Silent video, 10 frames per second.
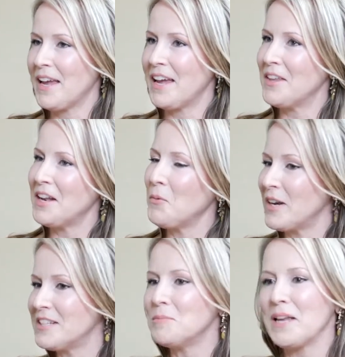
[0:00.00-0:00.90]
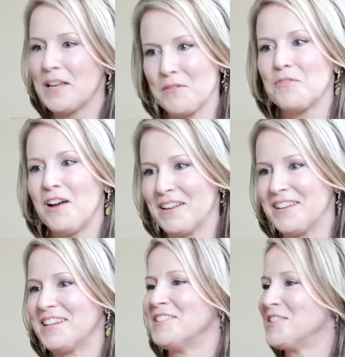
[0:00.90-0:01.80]
And then I wanted to make it fun
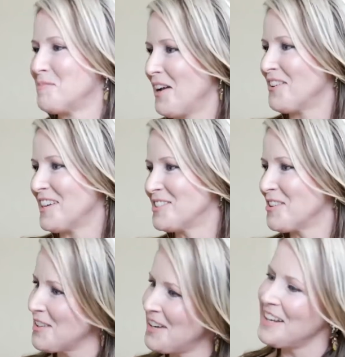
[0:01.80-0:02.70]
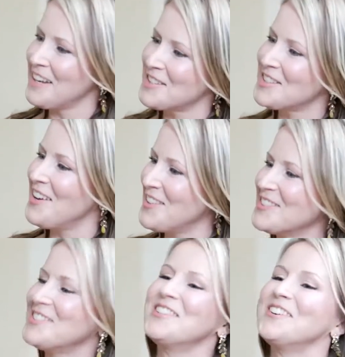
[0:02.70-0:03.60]
and inspiring. So I thought
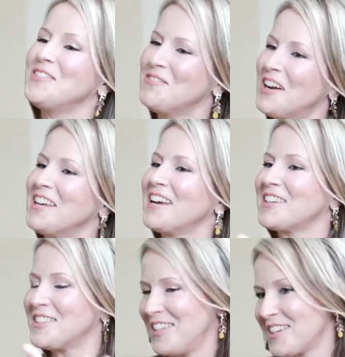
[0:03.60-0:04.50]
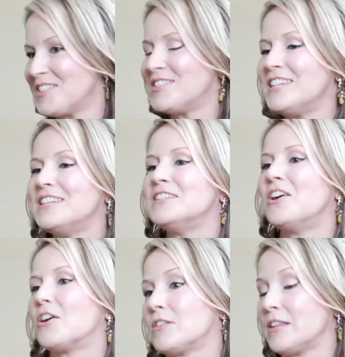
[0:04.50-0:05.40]
Excels, we want to exceed
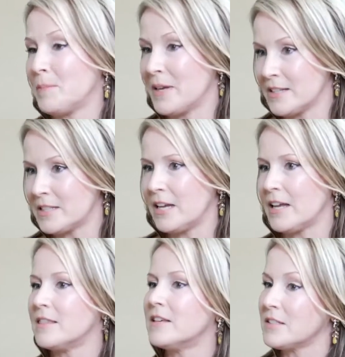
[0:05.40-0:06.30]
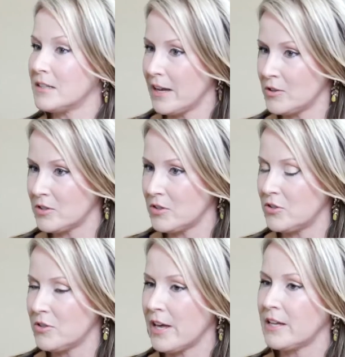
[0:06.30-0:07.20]
our limits, and this allows us to
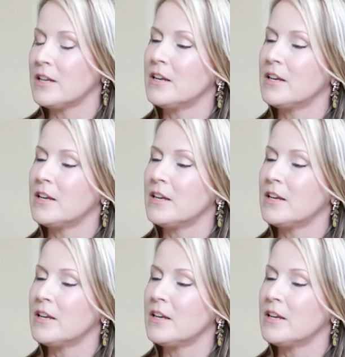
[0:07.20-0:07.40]
do that.